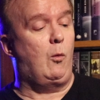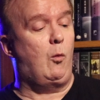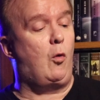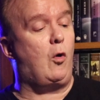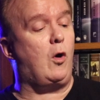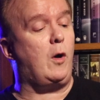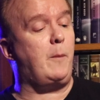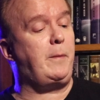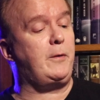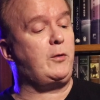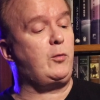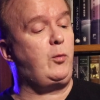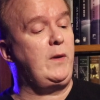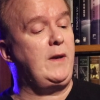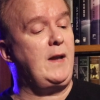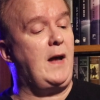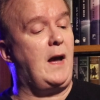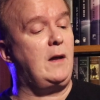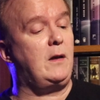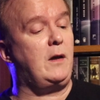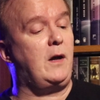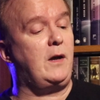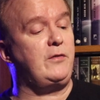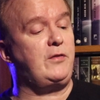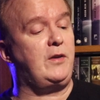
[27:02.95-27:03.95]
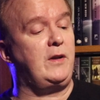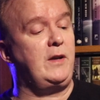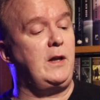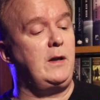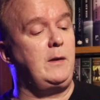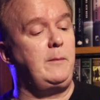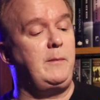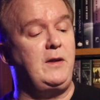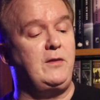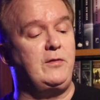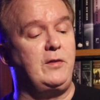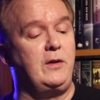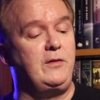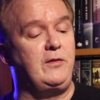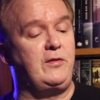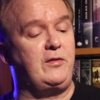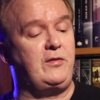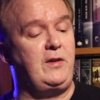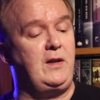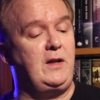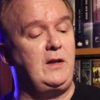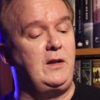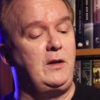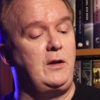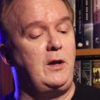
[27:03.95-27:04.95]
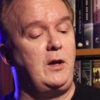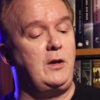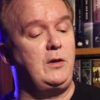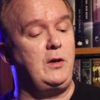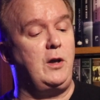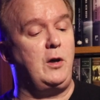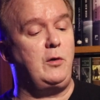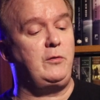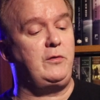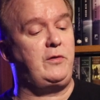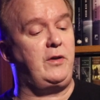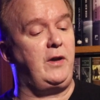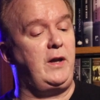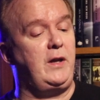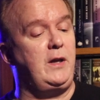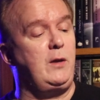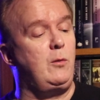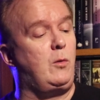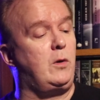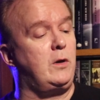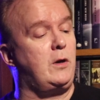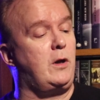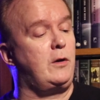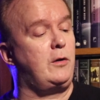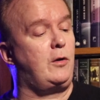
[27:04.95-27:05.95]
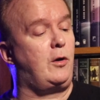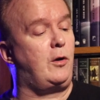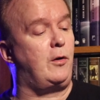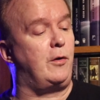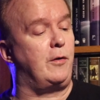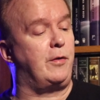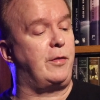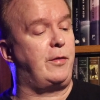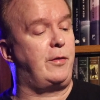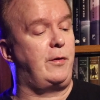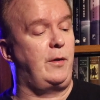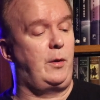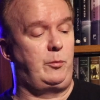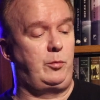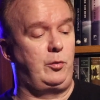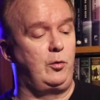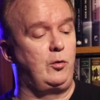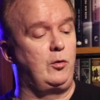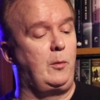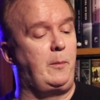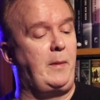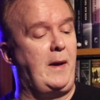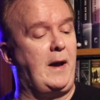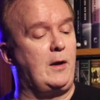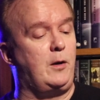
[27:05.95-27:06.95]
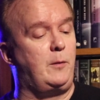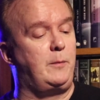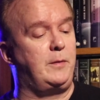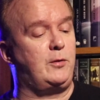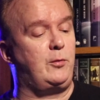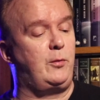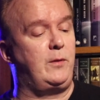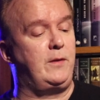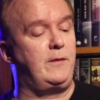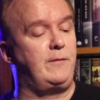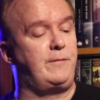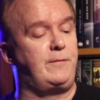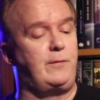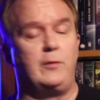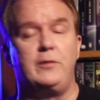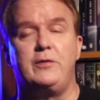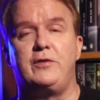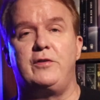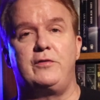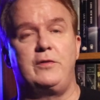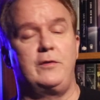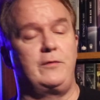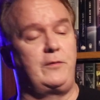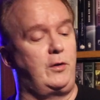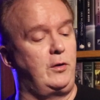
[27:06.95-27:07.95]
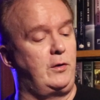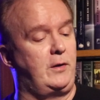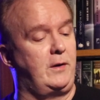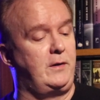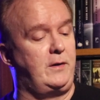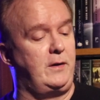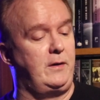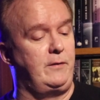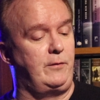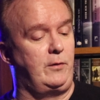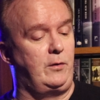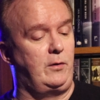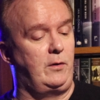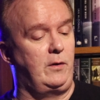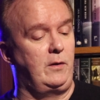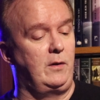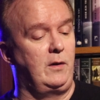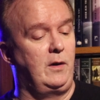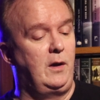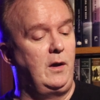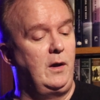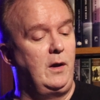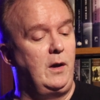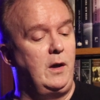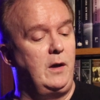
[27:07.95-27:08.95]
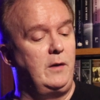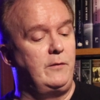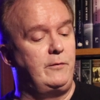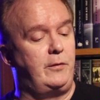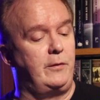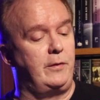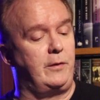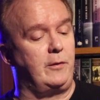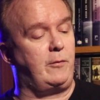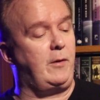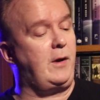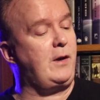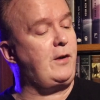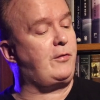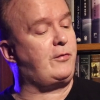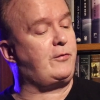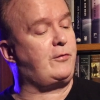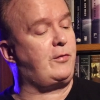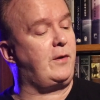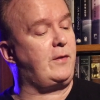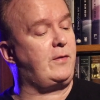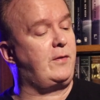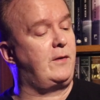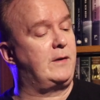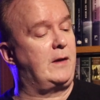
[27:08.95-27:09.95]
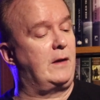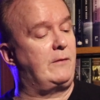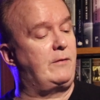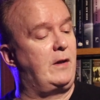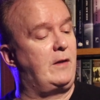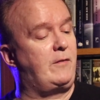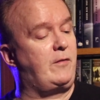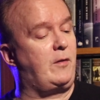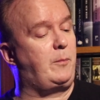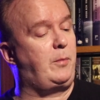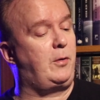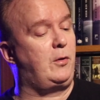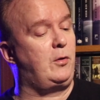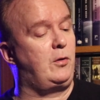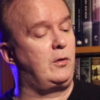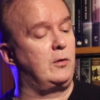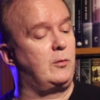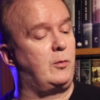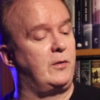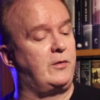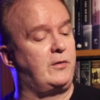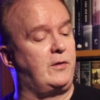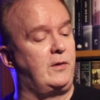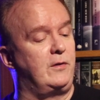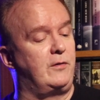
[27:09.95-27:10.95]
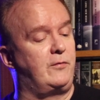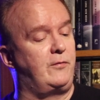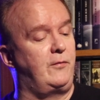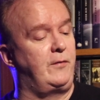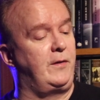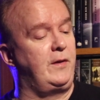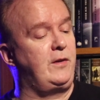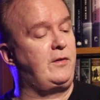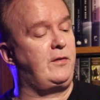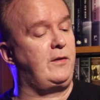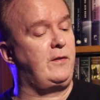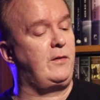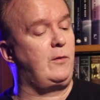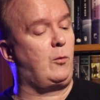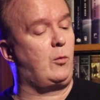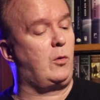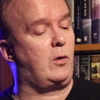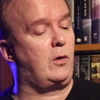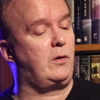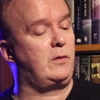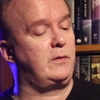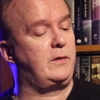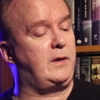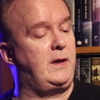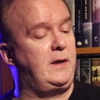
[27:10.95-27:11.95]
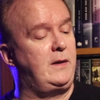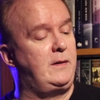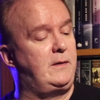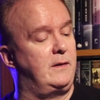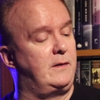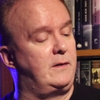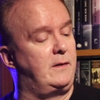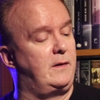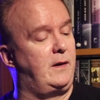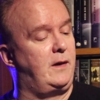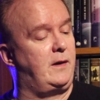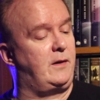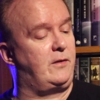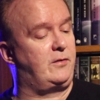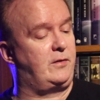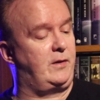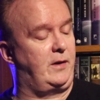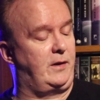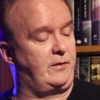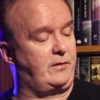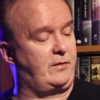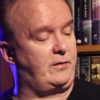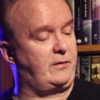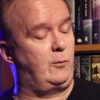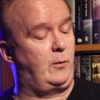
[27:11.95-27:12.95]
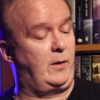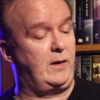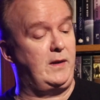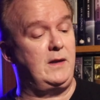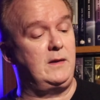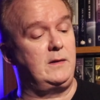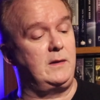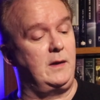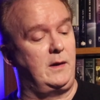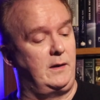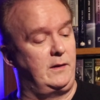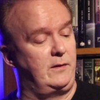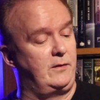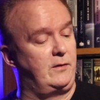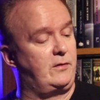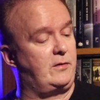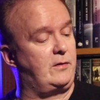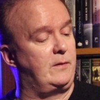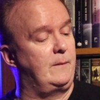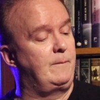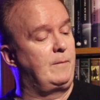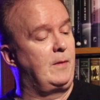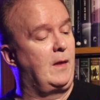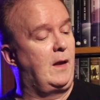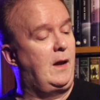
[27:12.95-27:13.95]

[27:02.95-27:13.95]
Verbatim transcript: A war between allies and enemies unseen and unknown to anyone on Earth, a brutal battle between the forces of good and evil. For the greatest trick the devil ever pulled was convincing the world he didn't exist when he does.